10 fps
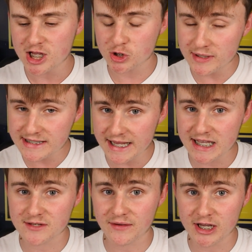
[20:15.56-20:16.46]
28
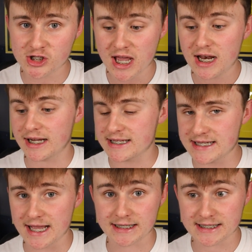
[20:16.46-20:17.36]
years of age, like I
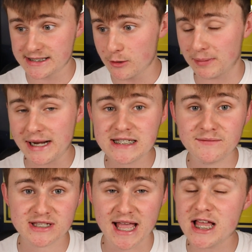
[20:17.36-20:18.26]
said, still plenty of
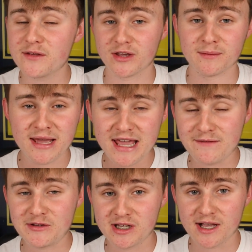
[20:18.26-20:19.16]
years ahead of him if
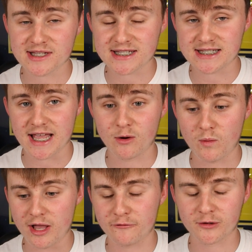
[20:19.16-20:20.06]
he does stay
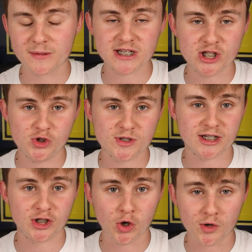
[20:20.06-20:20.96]
away from his injuries
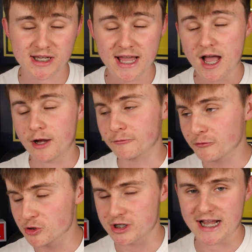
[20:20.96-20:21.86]
and knocks.
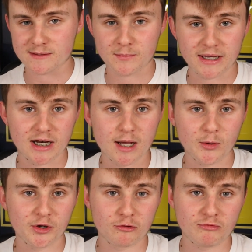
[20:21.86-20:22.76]
Unfortunately, he has been picking up
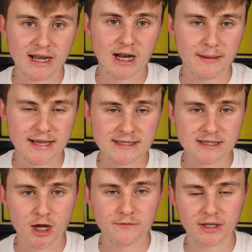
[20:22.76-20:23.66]
on a regular basis
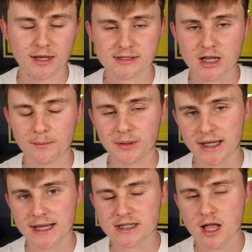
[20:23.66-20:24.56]
over the last couple of
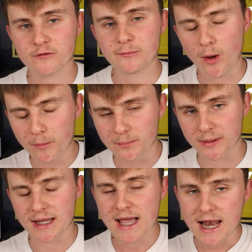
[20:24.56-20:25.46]
years for
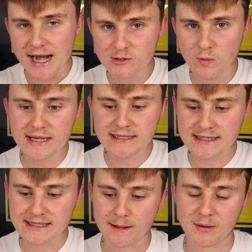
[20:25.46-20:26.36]
Pompey. Let's wait and
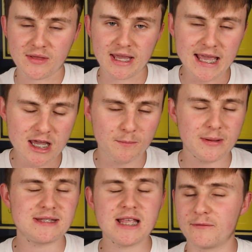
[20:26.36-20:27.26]
see, but I think he could
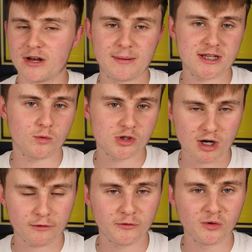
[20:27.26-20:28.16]
be definitely a player to watch
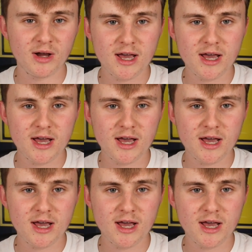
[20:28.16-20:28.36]
out for